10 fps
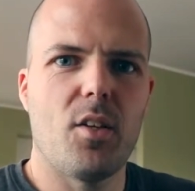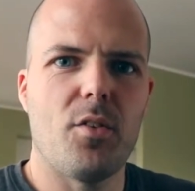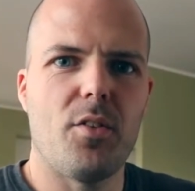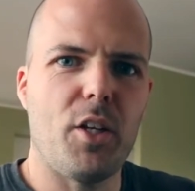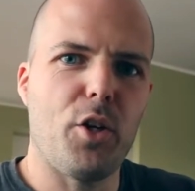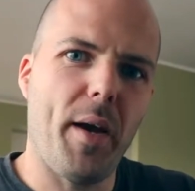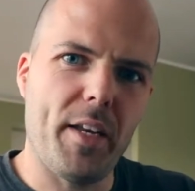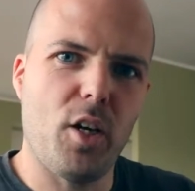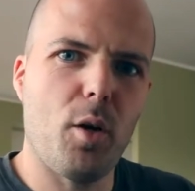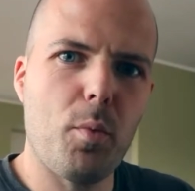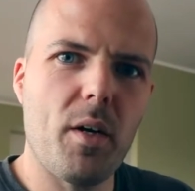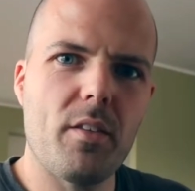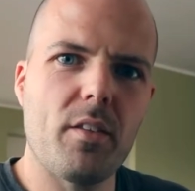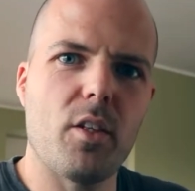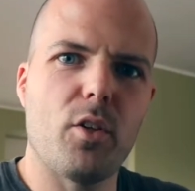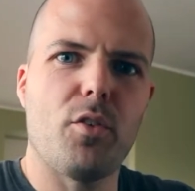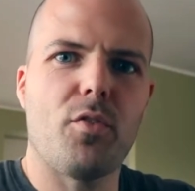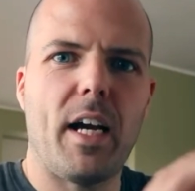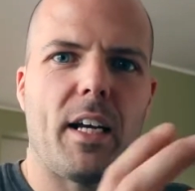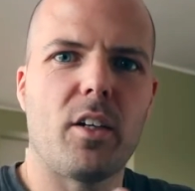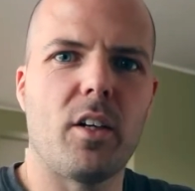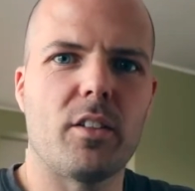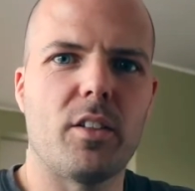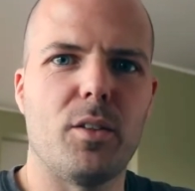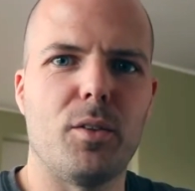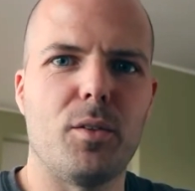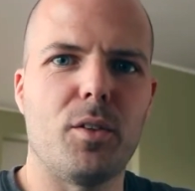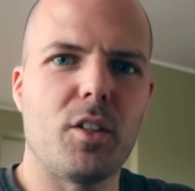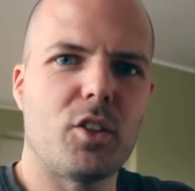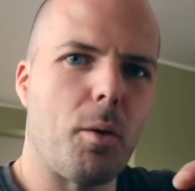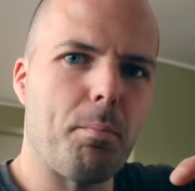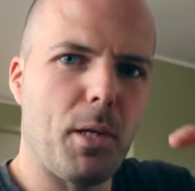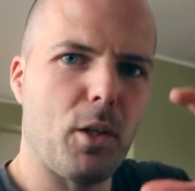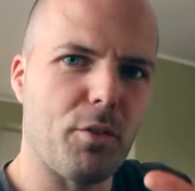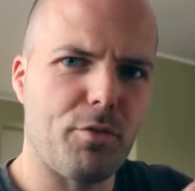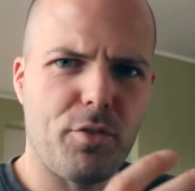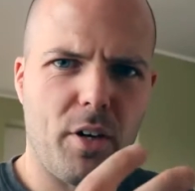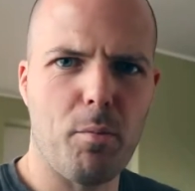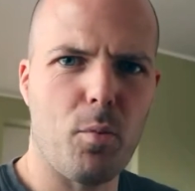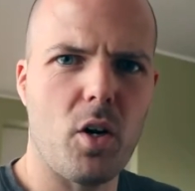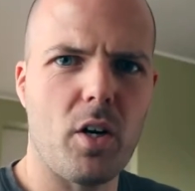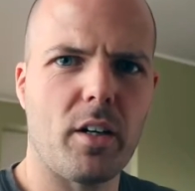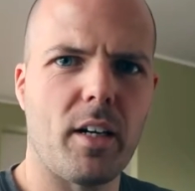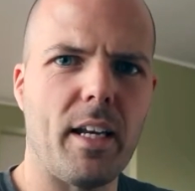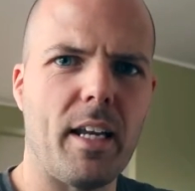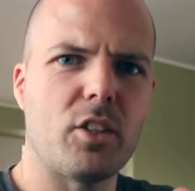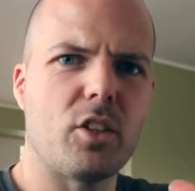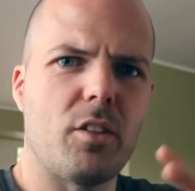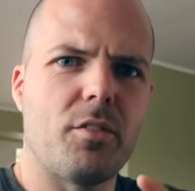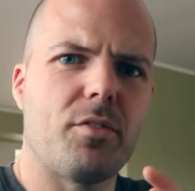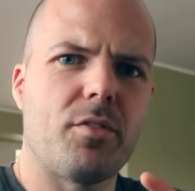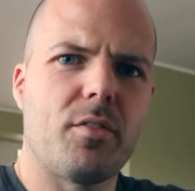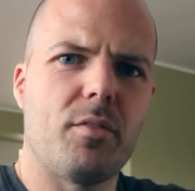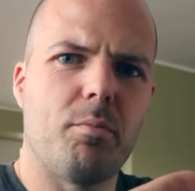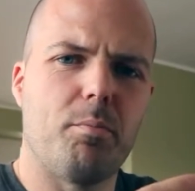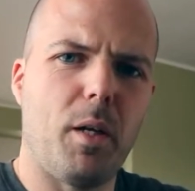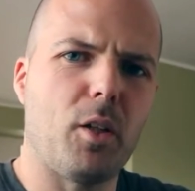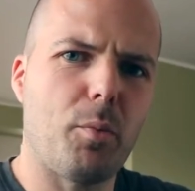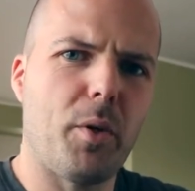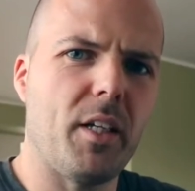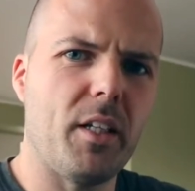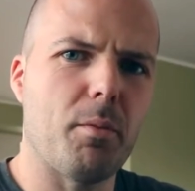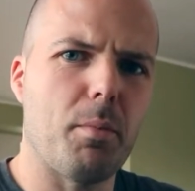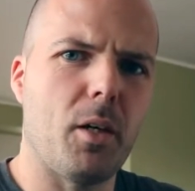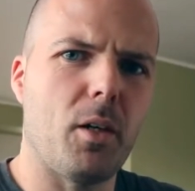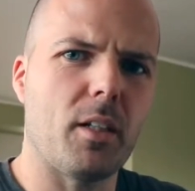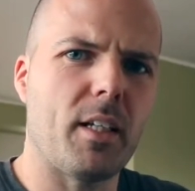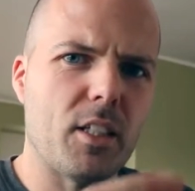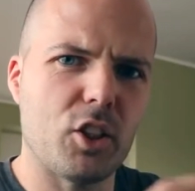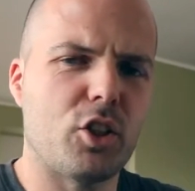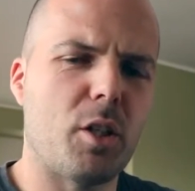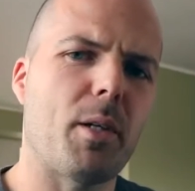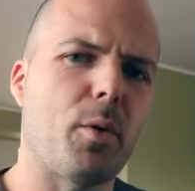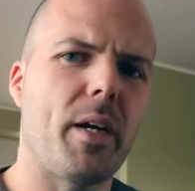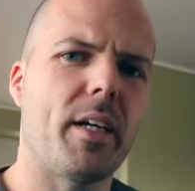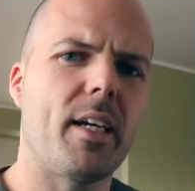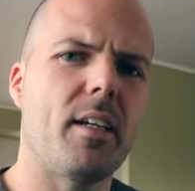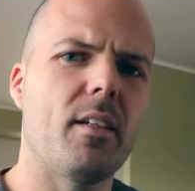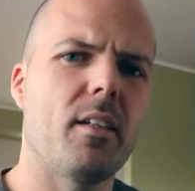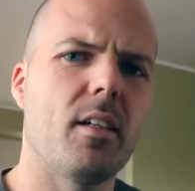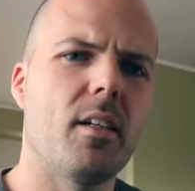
than you end up with. You know, you've kind of got to sort of build a framework and then sort of build up what you need to build and then strip it away again.